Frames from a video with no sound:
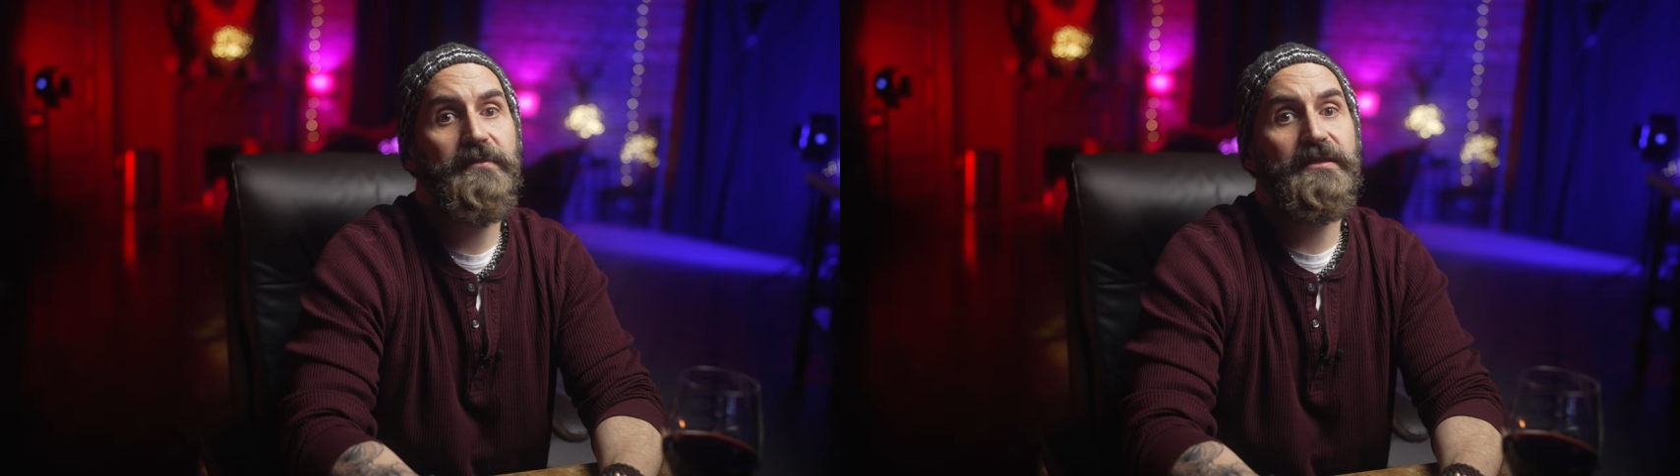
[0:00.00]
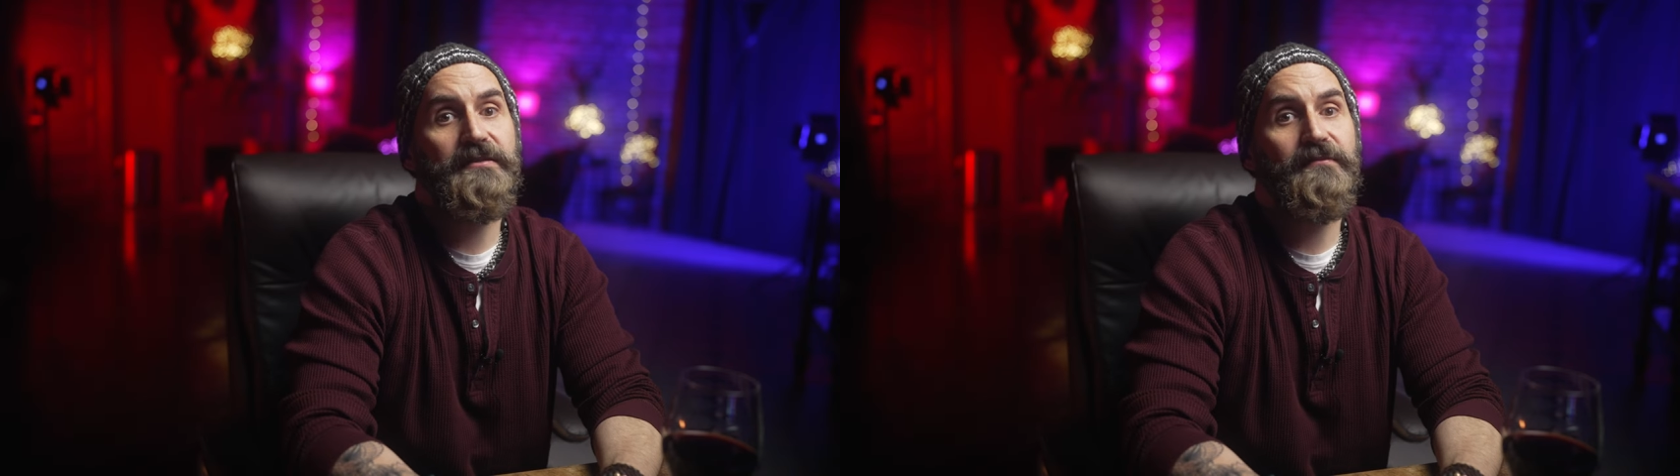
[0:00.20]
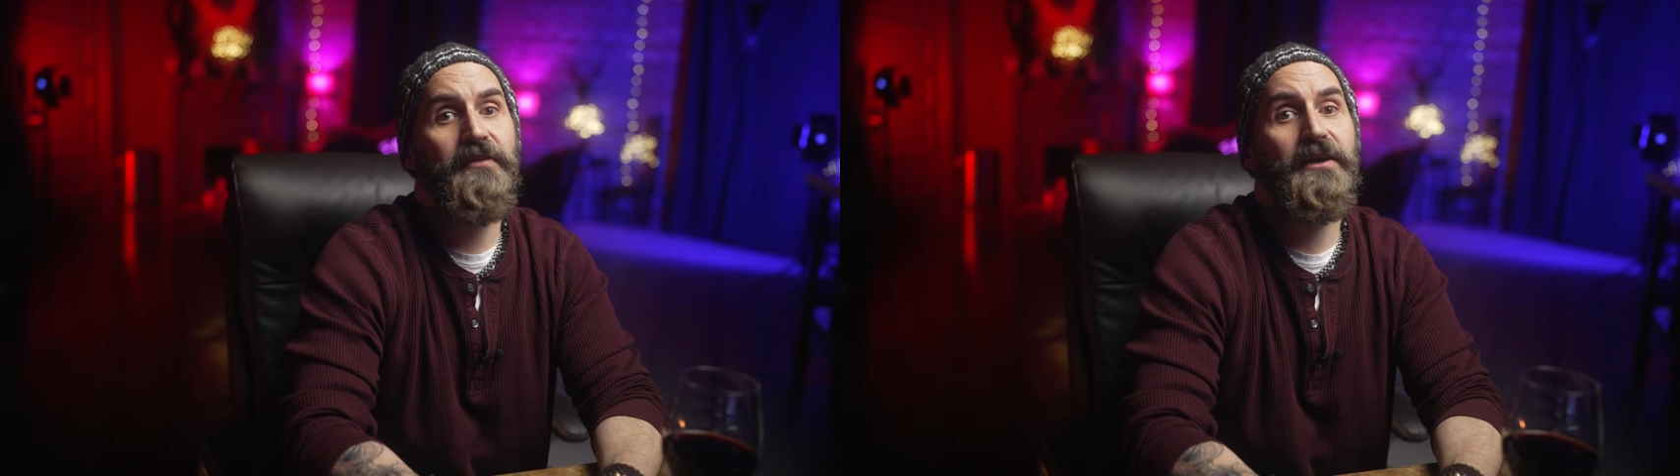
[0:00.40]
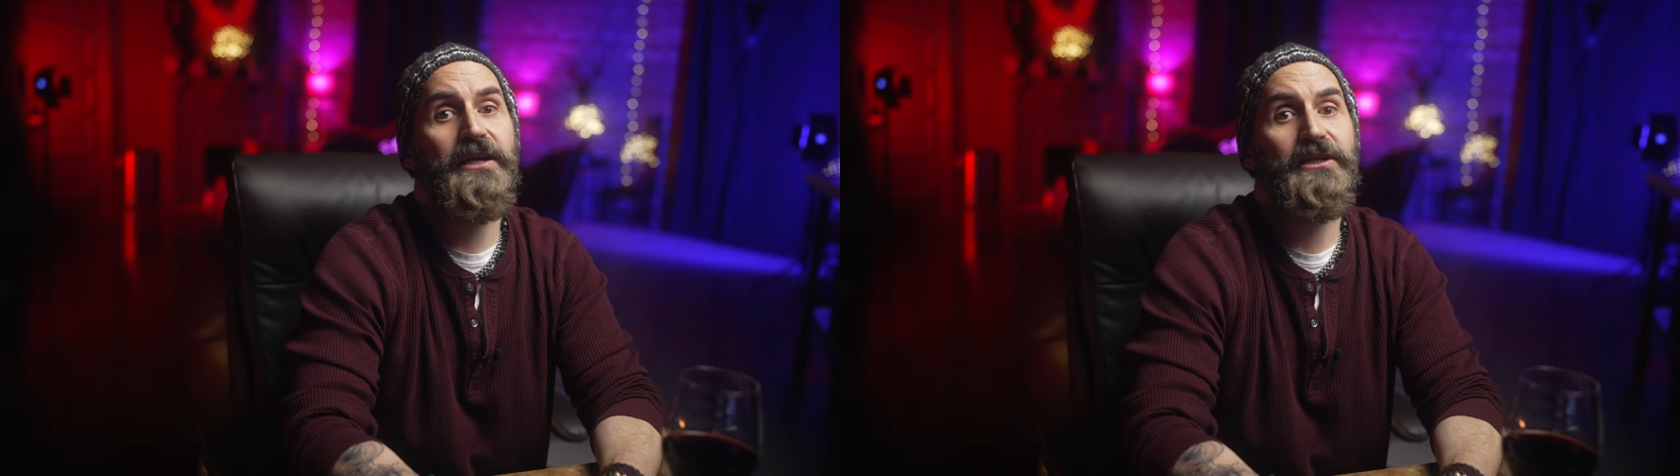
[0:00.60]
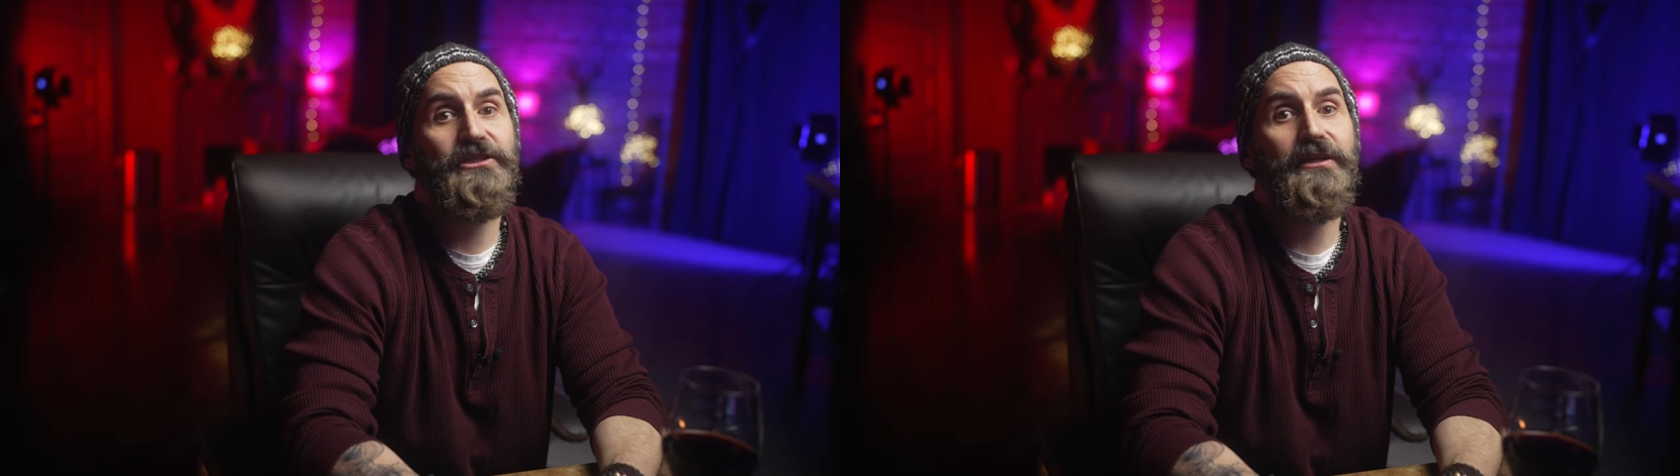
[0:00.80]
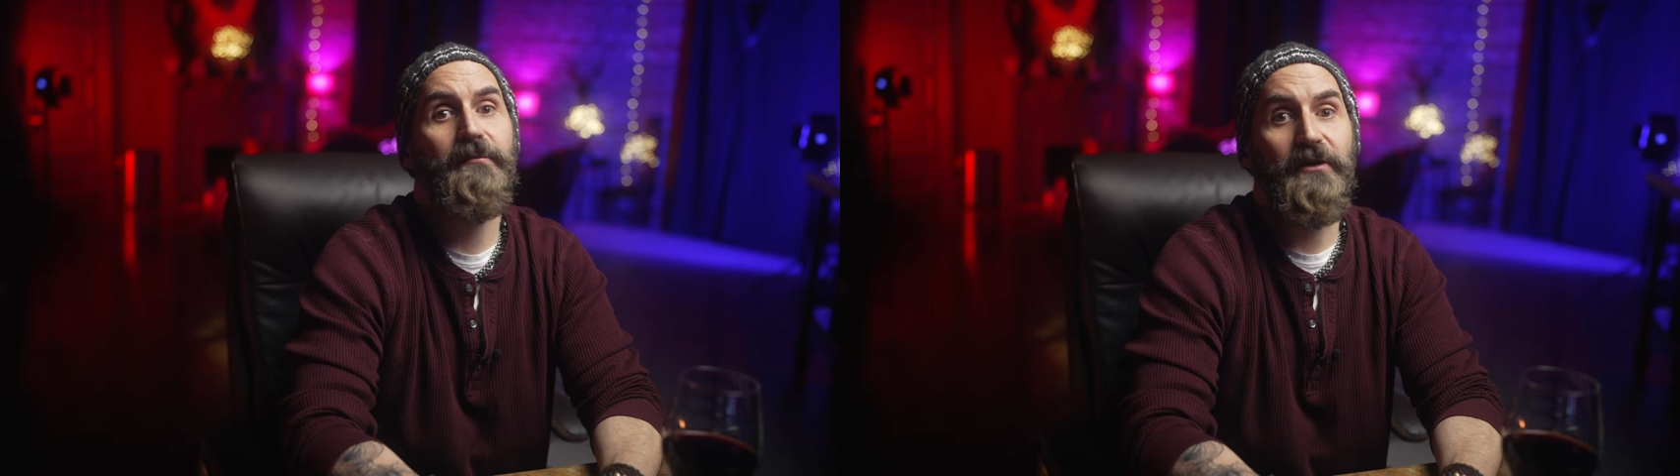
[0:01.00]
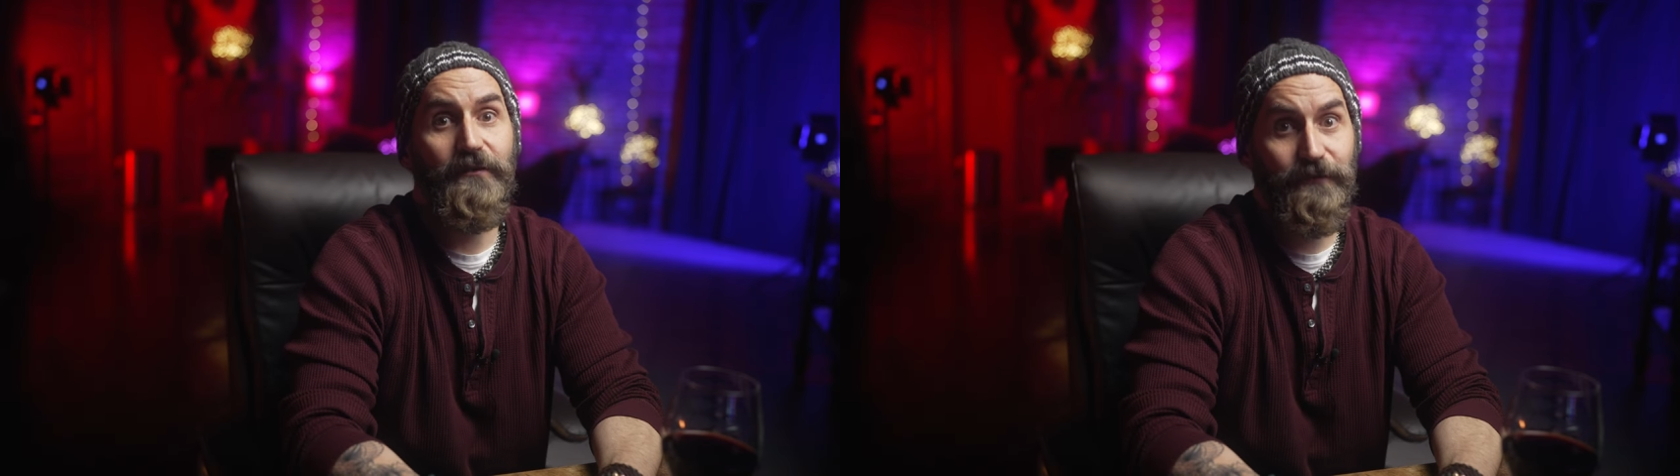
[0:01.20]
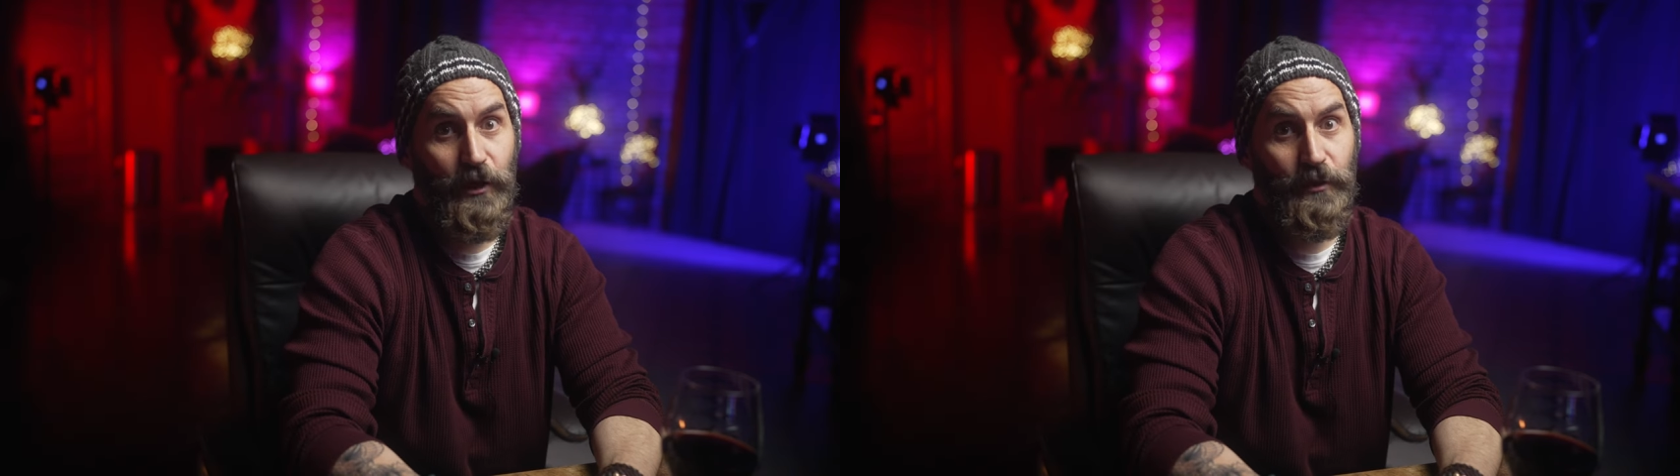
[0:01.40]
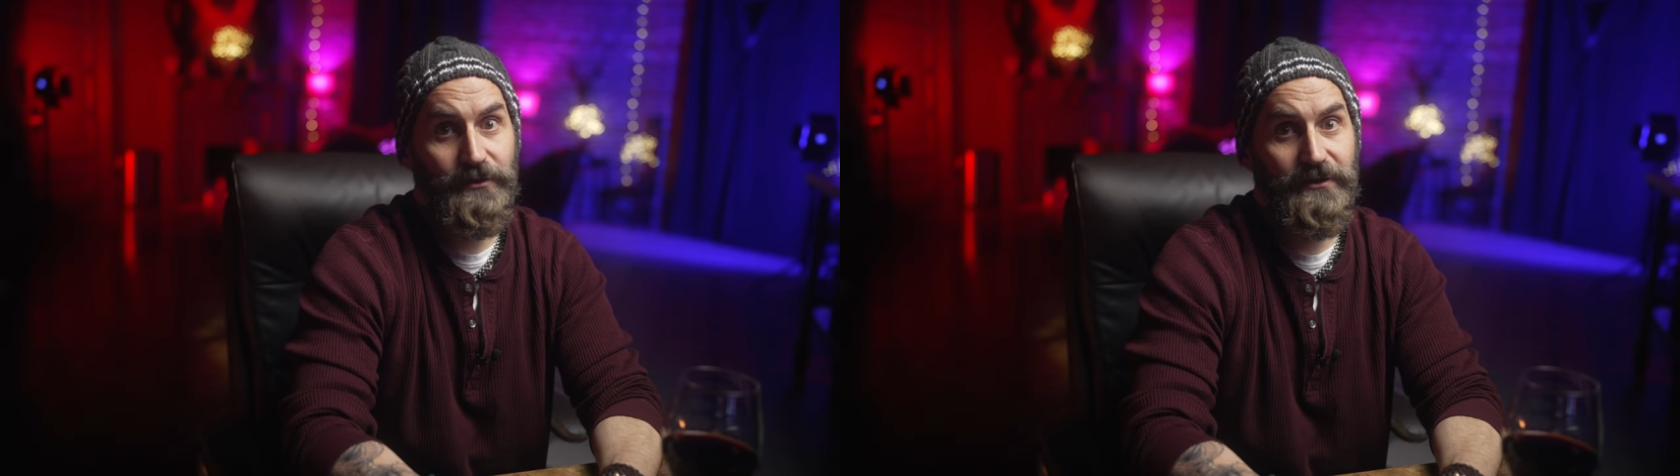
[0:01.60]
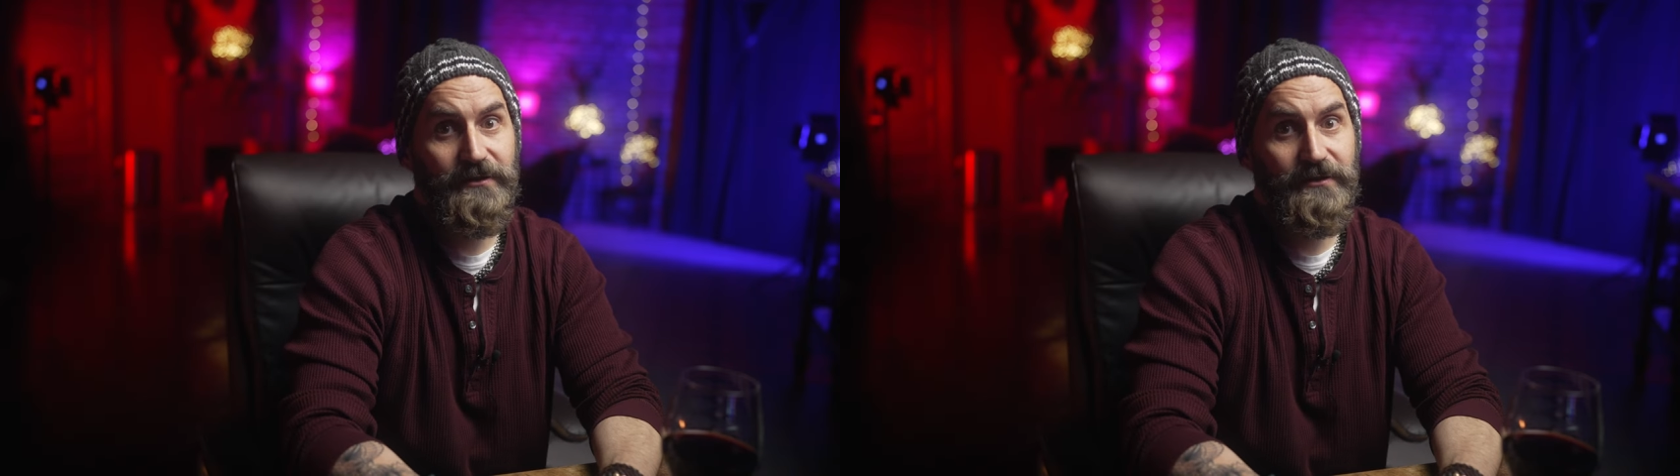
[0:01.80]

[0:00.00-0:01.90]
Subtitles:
this fucking ship afloat.